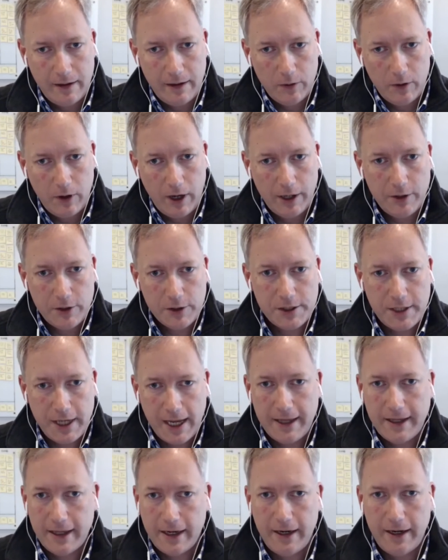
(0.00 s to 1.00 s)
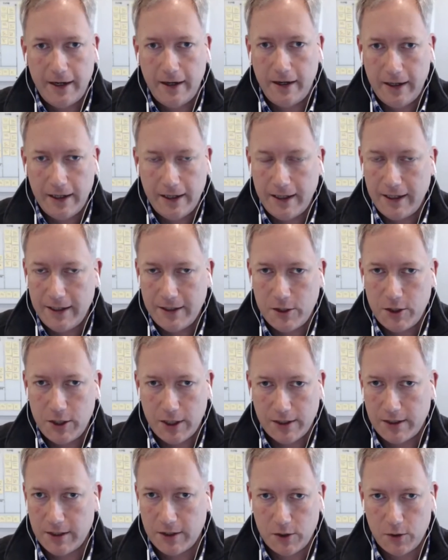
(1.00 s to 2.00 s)
understand that it is
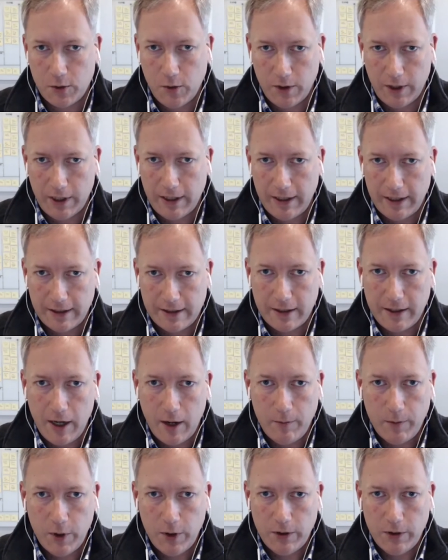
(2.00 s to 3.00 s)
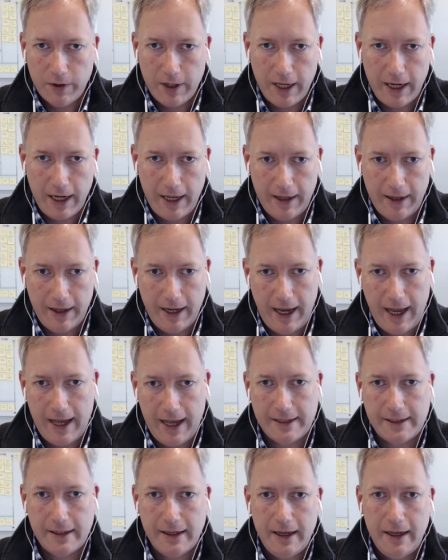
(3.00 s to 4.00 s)
just a story. It's a number that
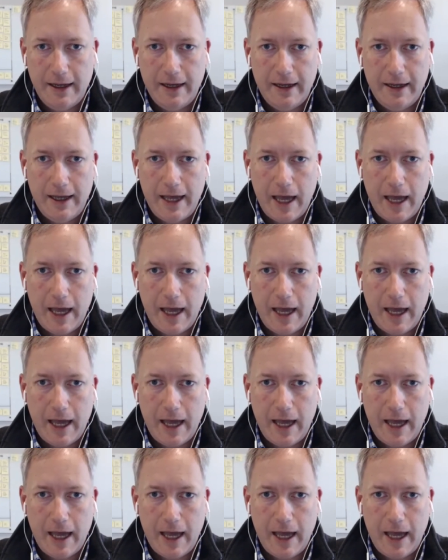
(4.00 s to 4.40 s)
has a